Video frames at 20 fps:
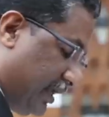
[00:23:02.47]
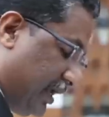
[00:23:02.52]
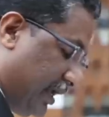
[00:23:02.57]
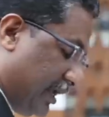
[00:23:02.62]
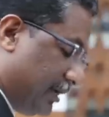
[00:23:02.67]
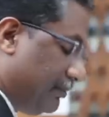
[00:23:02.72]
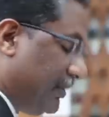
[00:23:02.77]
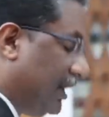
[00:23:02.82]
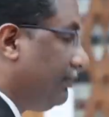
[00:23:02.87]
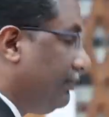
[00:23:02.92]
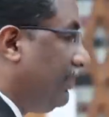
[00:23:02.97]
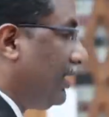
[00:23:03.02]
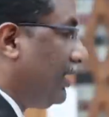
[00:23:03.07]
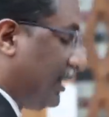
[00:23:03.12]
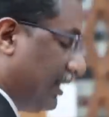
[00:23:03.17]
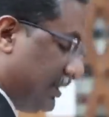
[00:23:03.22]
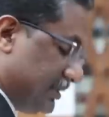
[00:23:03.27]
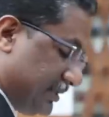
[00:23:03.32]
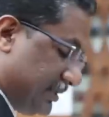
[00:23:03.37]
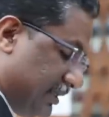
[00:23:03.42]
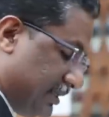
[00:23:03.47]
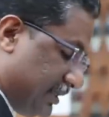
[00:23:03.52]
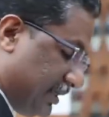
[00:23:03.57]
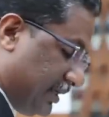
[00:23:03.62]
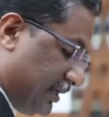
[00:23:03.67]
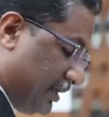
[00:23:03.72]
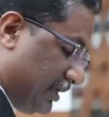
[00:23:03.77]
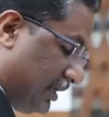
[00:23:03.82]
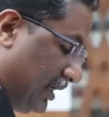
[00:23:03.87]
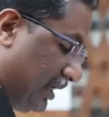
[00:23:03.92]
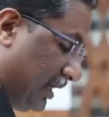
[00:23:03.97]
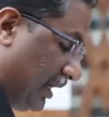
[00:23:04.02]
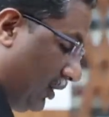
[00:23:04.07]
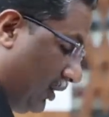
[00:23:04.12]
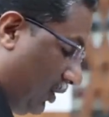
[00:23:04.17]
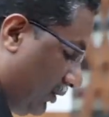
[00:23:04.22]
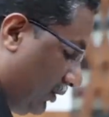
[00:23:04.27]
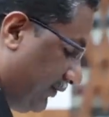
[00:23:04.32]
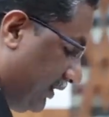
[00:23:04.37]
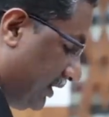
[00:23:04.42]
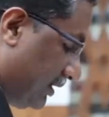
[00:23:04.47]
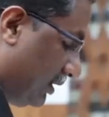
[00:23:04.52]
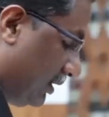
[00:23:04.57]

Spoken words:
and baby care center, along with